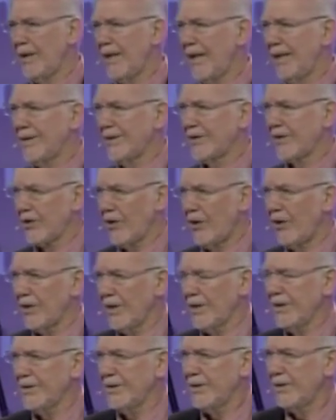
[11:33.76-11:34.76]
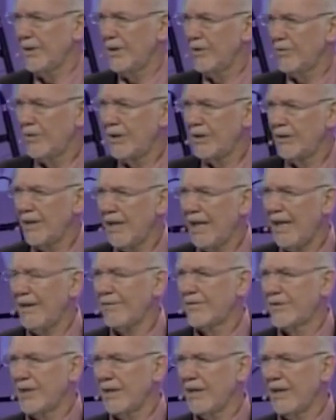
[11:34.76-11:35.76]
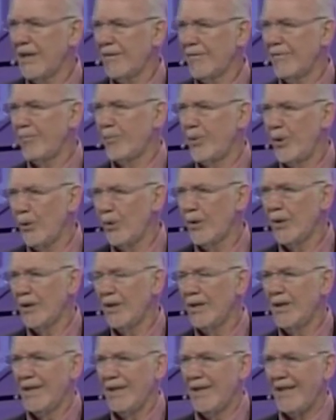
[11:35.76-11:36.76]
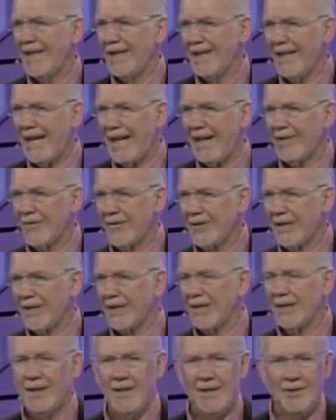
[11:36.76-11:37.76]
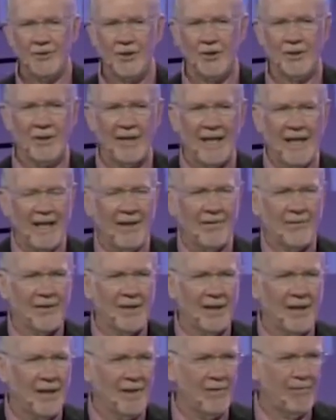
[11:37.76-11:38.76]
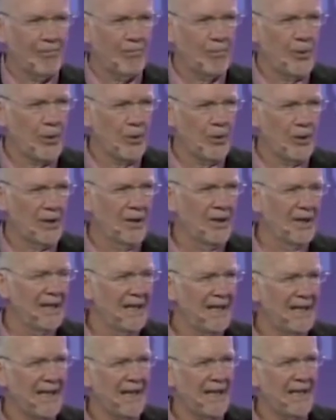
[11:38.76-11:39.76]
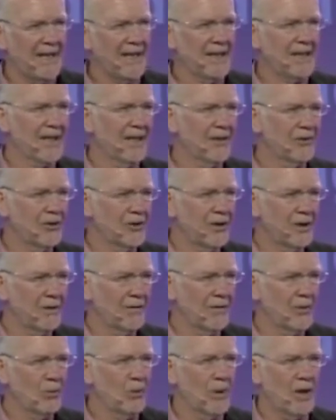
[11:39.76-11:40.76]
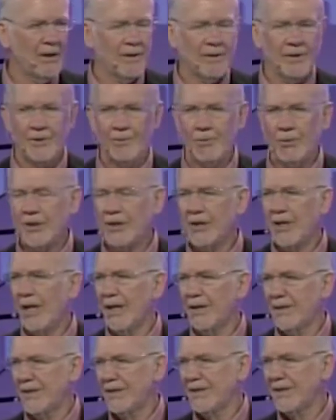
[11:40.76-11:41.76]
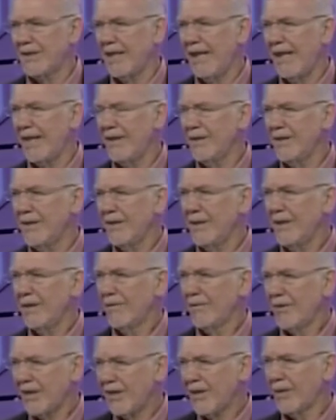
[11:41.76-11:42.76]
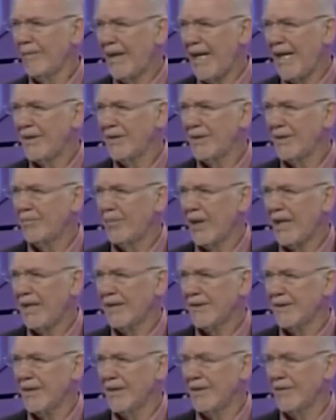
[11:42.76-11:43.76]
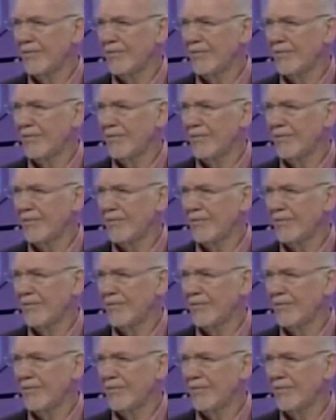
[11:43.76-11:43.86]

in Scotland. We don't have to live poor in Africa. You don't have to live poor in any country of the world when you understand the commanded blessing."